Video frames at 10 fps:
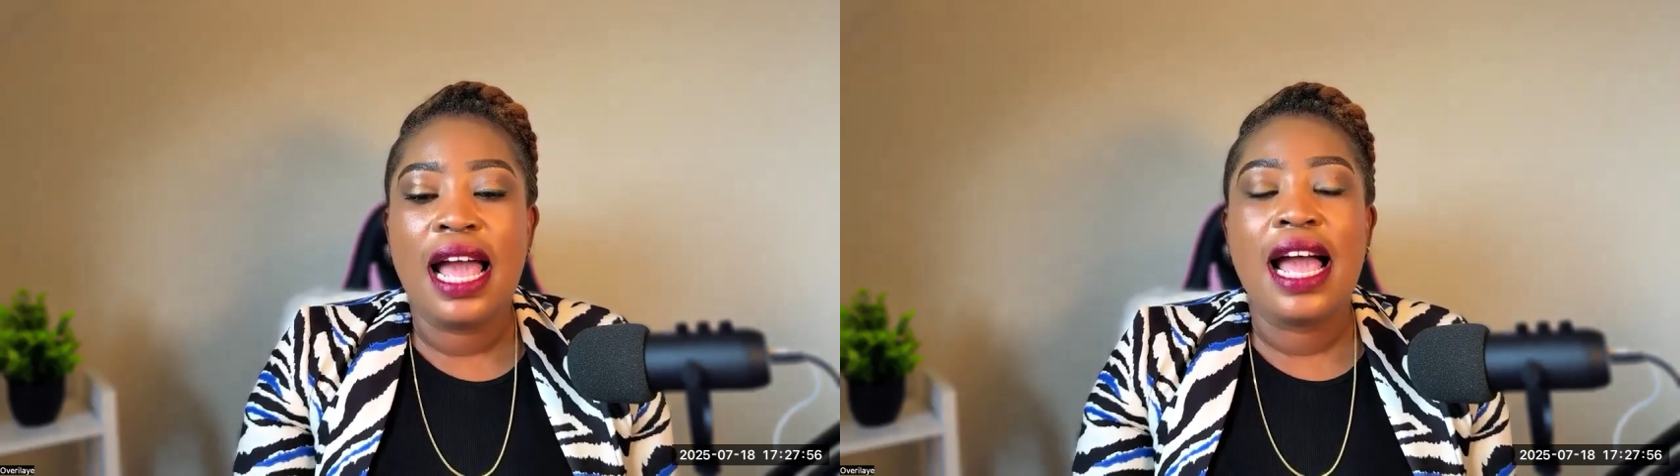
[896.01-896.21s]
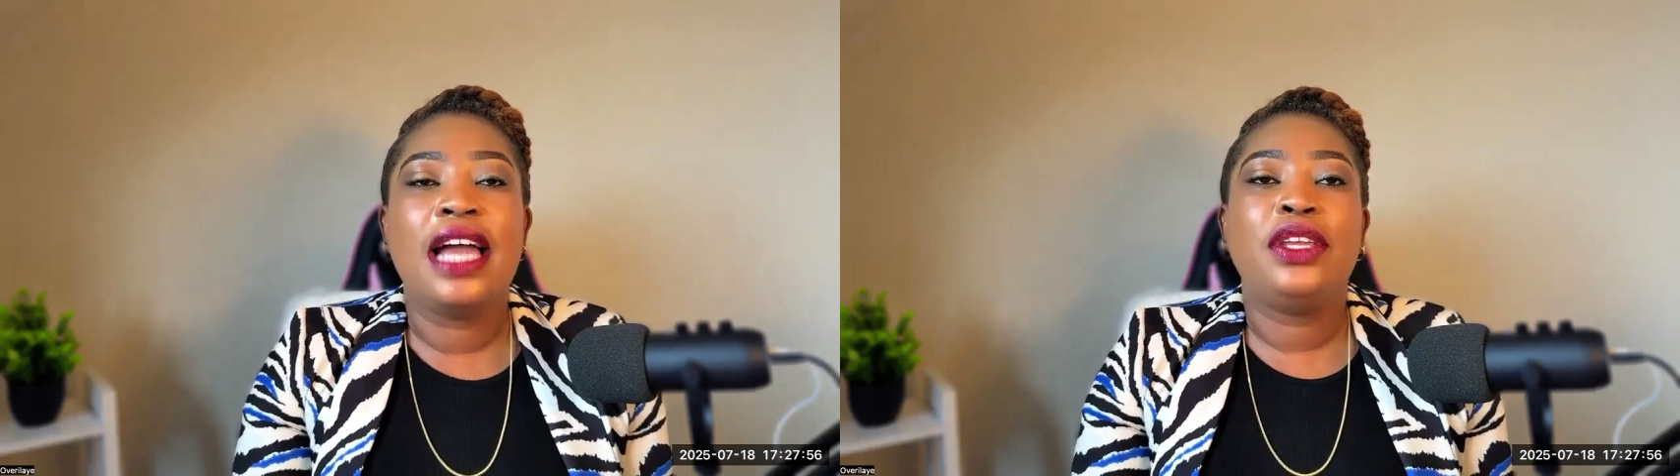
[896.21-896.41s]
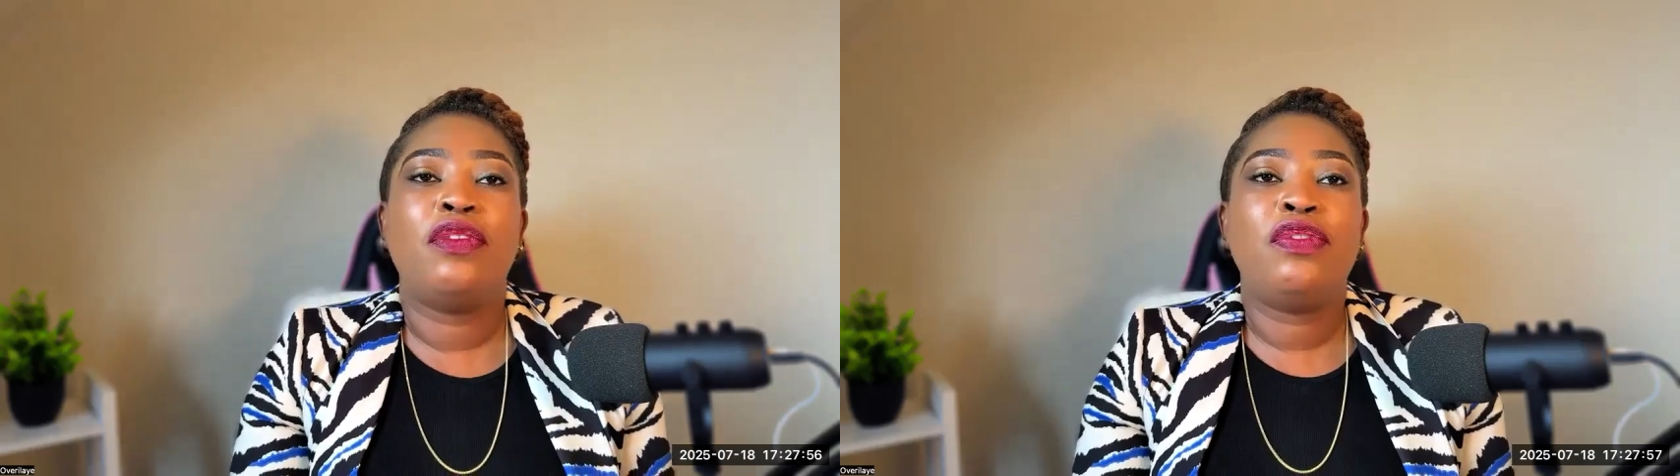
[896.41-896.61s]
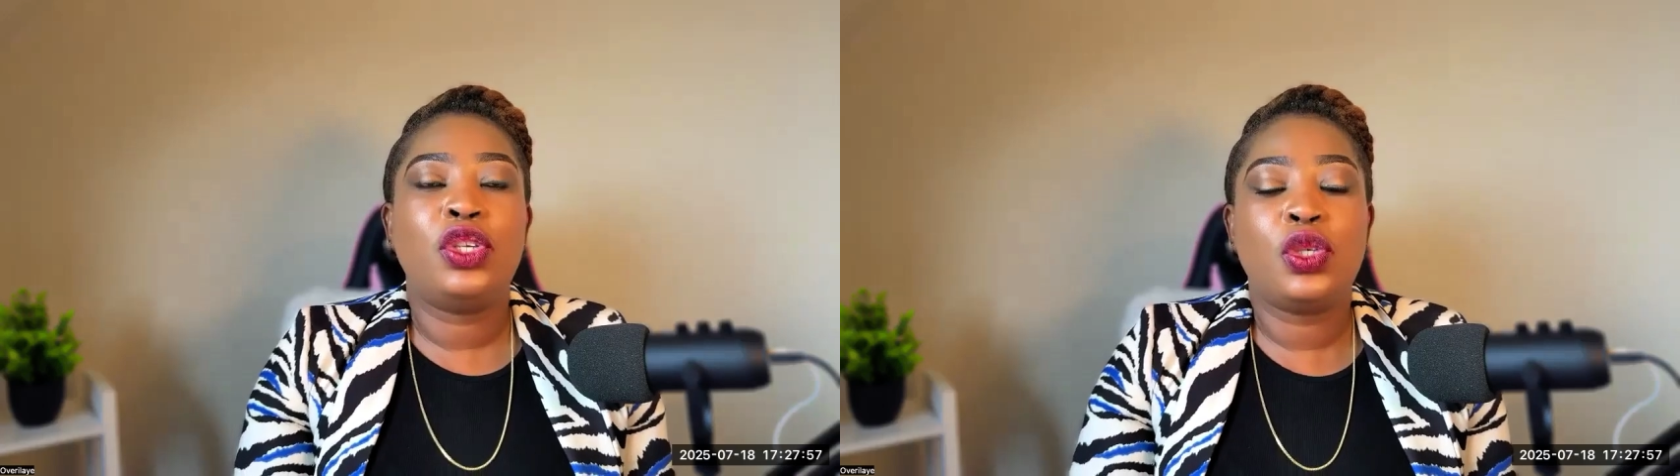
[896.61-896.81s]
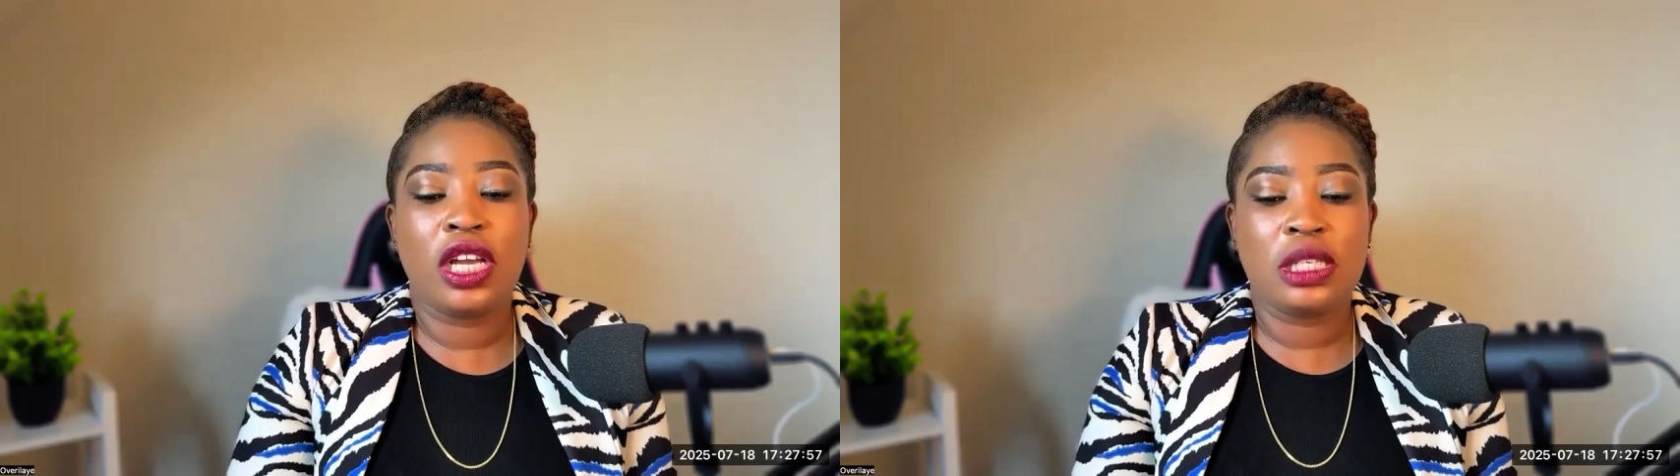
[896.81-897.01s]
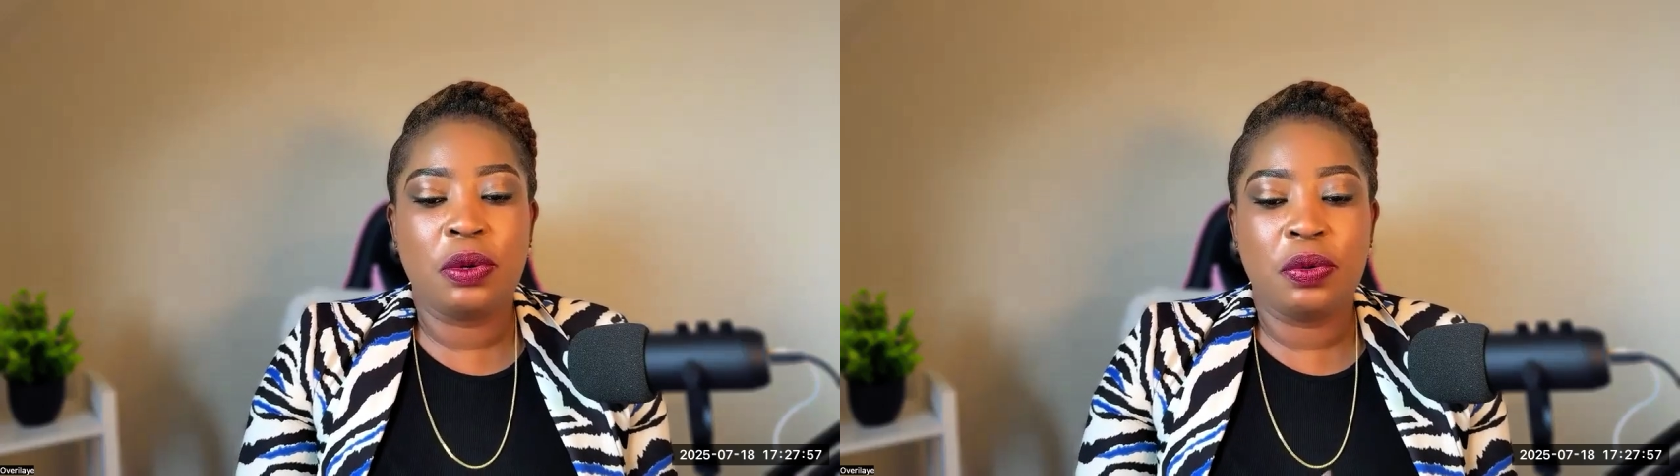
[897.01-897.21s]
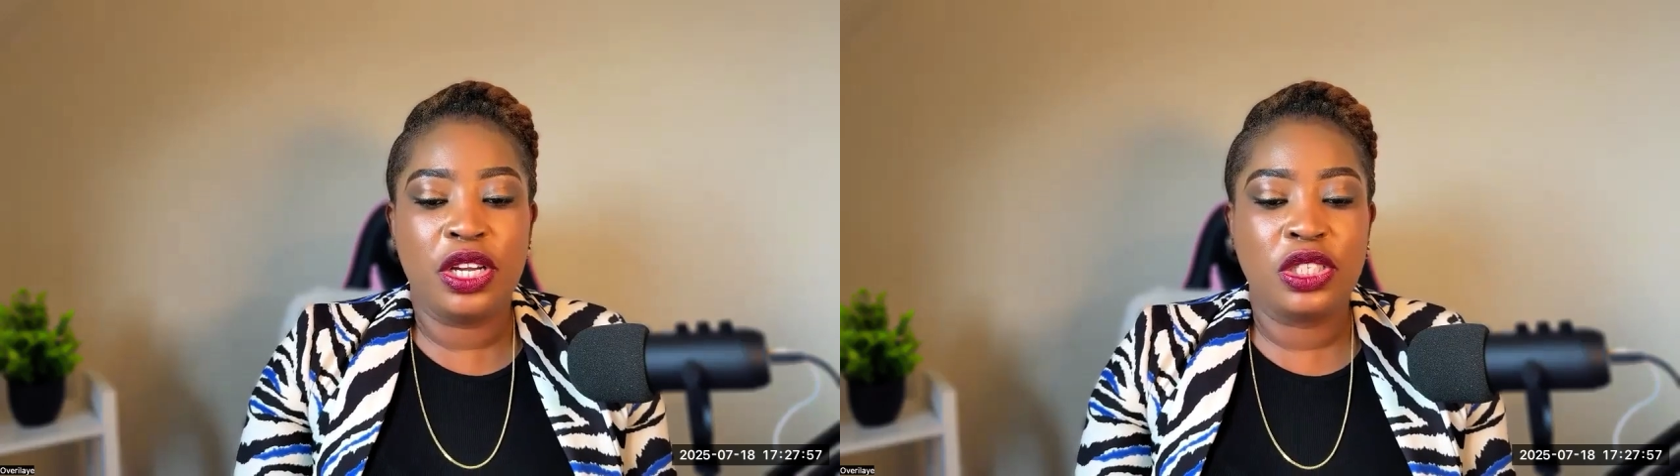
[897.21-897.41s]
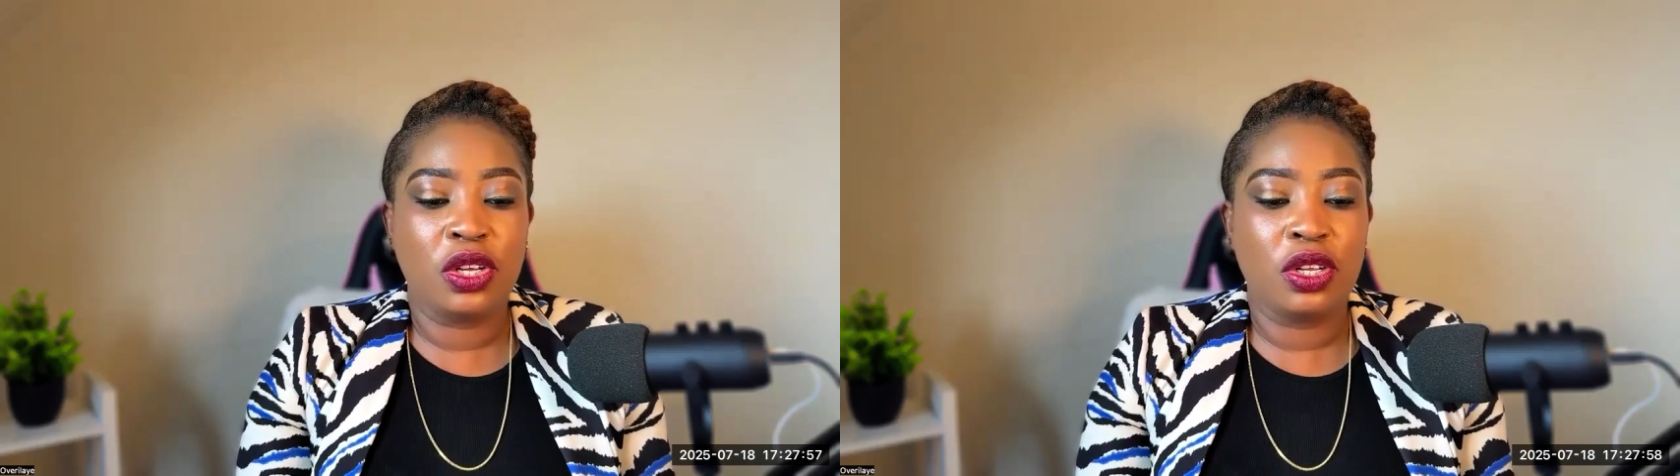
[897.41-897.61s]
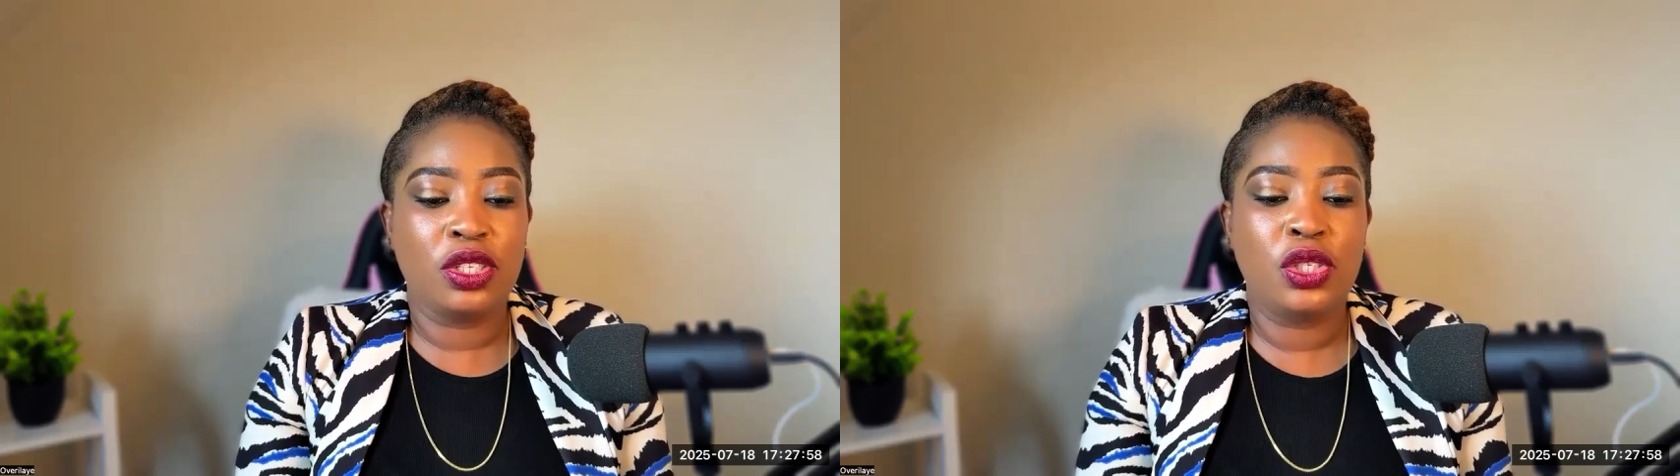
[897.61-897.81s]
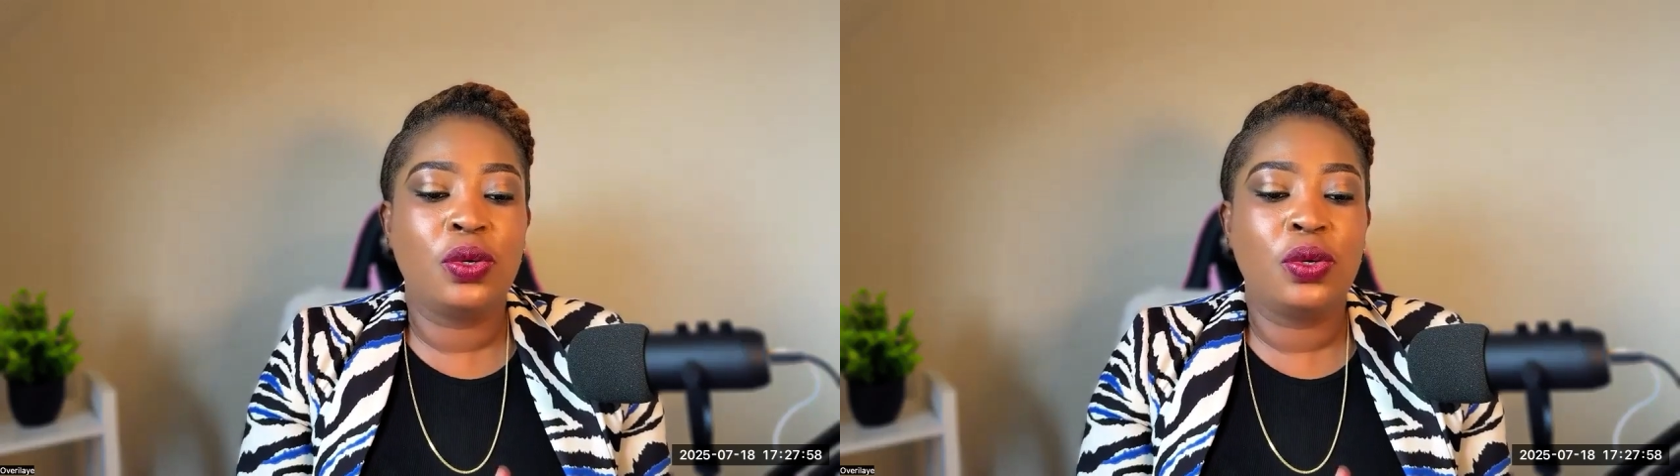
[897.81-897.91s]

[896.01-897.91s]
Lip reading: and your future aspirations,